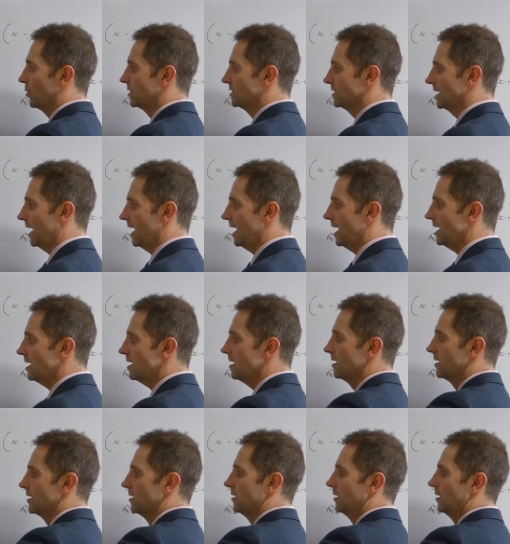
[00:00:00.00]
point
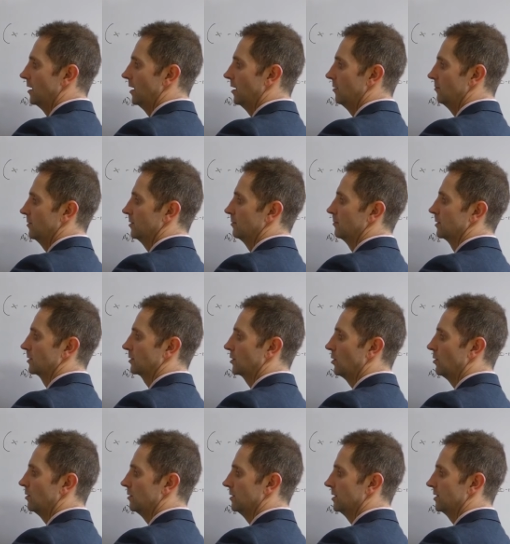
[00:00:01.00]
A, and we will
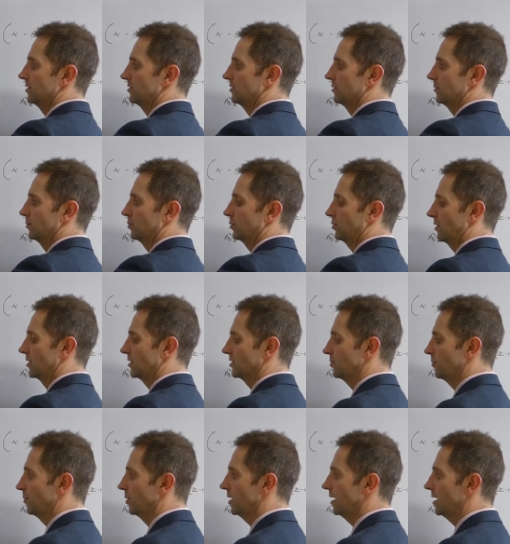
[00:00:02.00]
call this
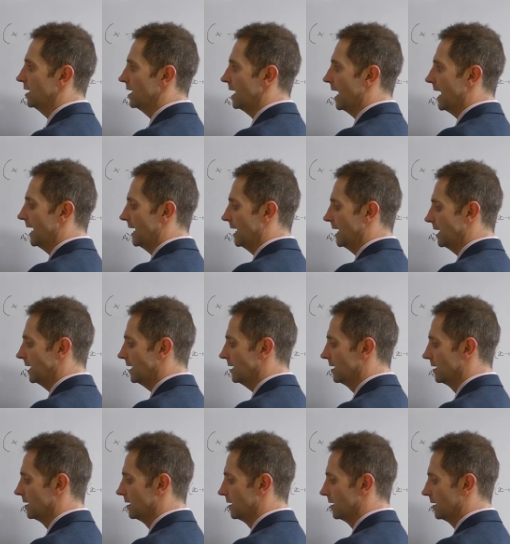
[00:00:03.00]
price
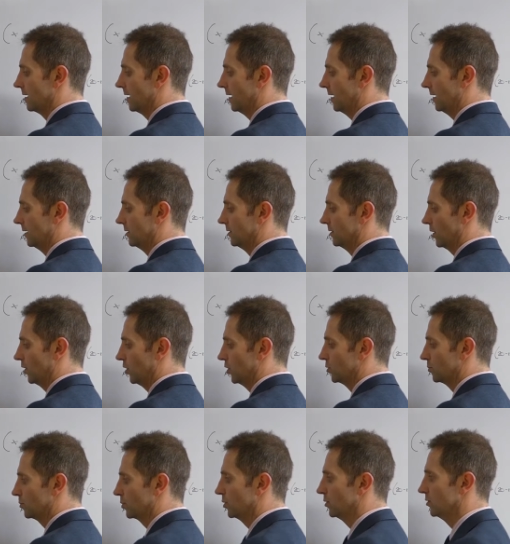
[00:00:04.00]
PA and
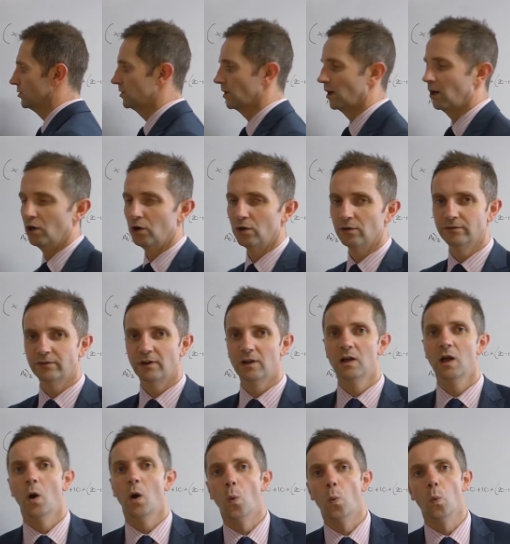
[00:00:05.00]
output of
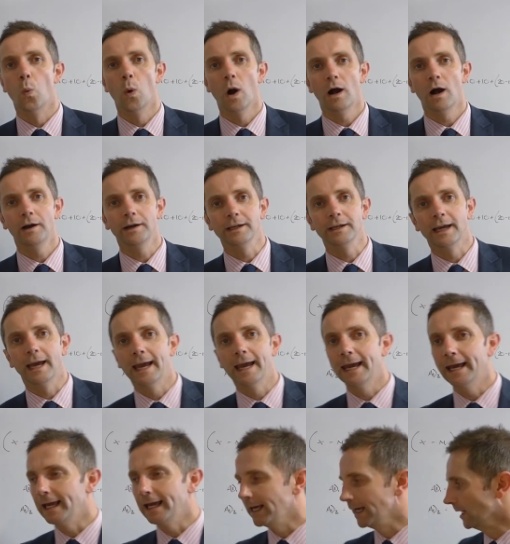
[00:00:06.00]

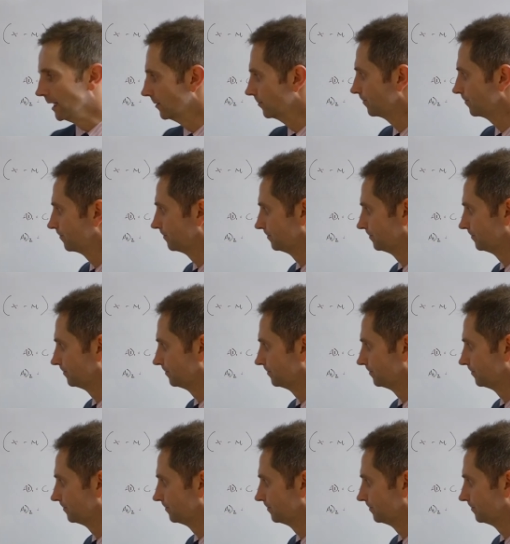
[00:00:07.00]
YA.